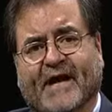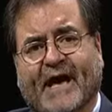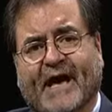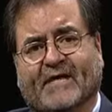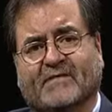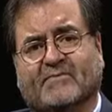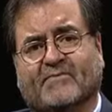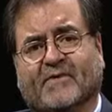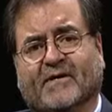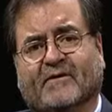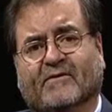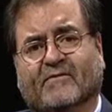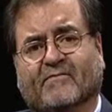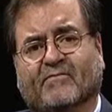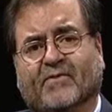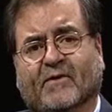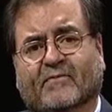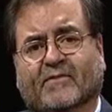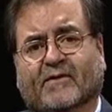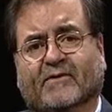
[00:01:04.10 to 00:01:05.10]
aspect of
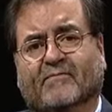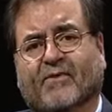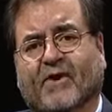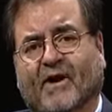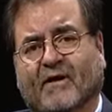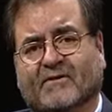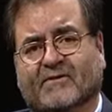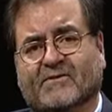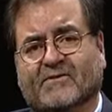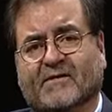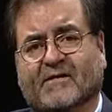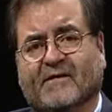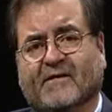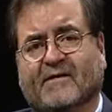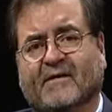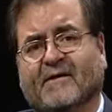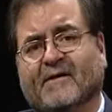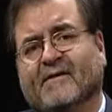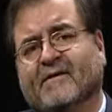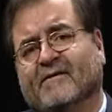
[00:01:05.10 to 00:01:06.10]
public policy
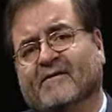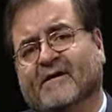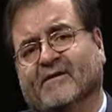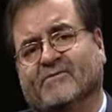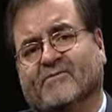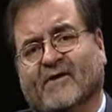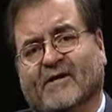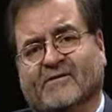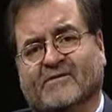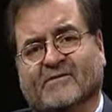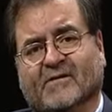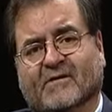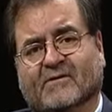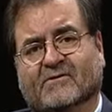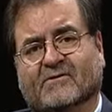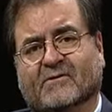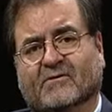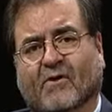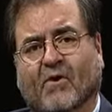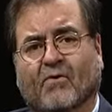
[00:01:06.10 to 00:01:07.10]
that
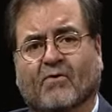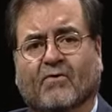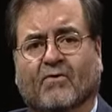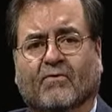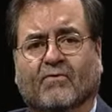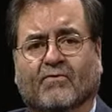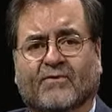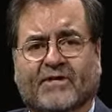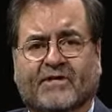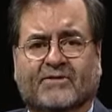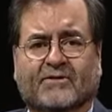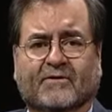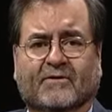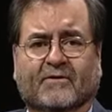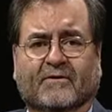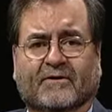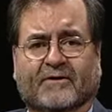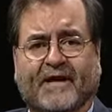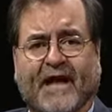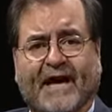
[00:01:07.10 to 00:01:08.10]
transcends local,
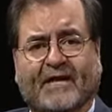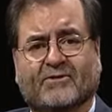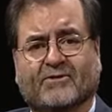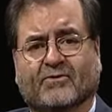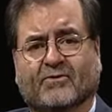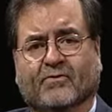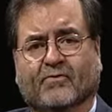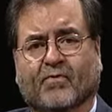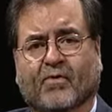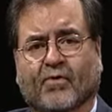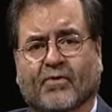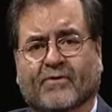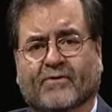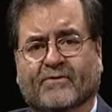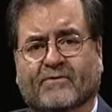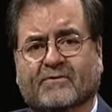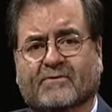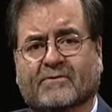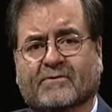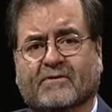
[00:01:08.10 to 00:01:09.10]
regional, and national
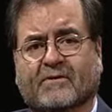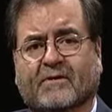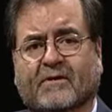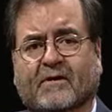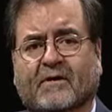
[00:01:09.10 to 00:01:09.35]
borders.